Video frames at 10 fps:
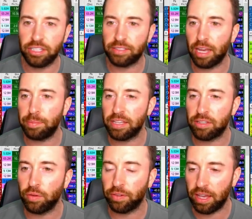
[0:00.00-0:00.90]
just type this
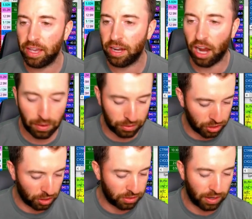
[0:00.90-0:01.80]
over in our
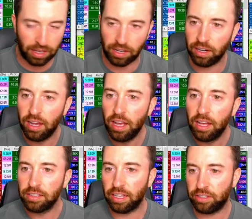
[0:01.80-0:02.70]
charts right here,
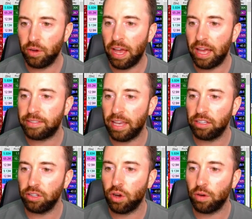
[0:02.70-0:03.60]
let's go ahead, take a
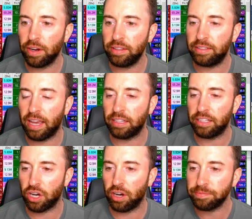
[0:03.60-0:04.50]
look over on the daily
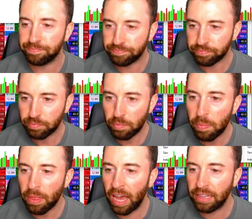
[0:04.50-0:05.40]
chart,
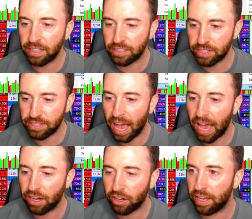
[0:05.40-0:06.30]
and let's just
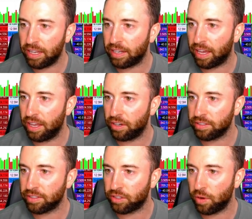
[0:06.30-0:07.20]
add our indicators.
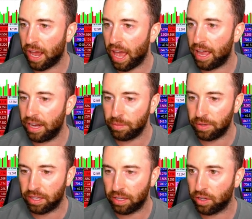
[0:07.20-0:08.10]
Let's go to edit. We
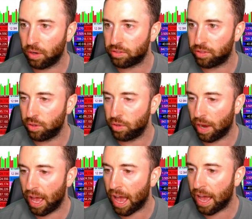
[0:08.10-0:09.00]
can go to
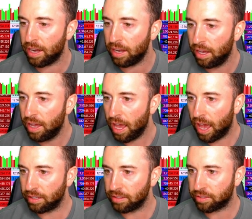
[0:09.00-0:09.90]
add,
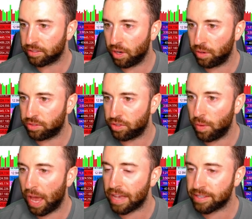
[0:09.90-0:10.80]
and let's go to
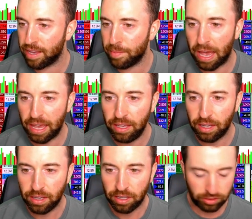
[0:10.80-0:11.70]
SMA.
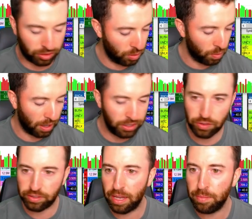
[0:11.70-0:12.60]

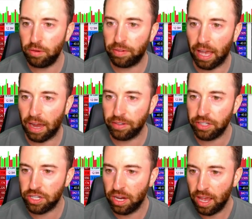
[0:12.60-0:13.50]
200-day moving
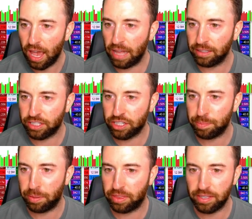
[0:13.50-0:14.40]
average, and let's just
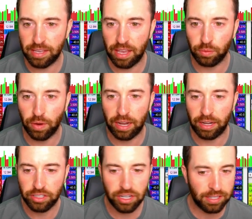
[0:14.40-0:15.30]
put this in red,
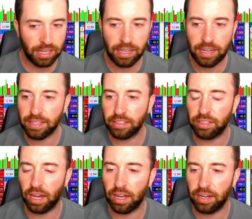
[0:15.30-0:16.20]
just like it is on
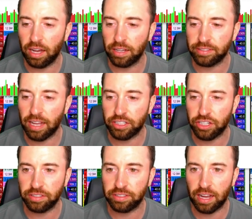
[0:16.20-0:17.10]

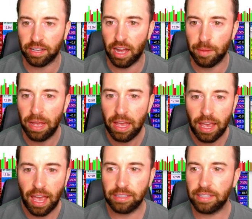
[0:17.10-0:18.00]
stockcharts.com.
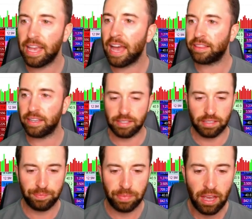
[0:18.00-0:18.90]
And let's add this.
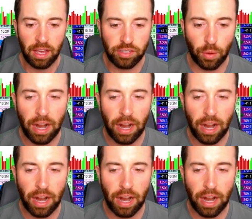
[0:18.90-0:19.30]
So when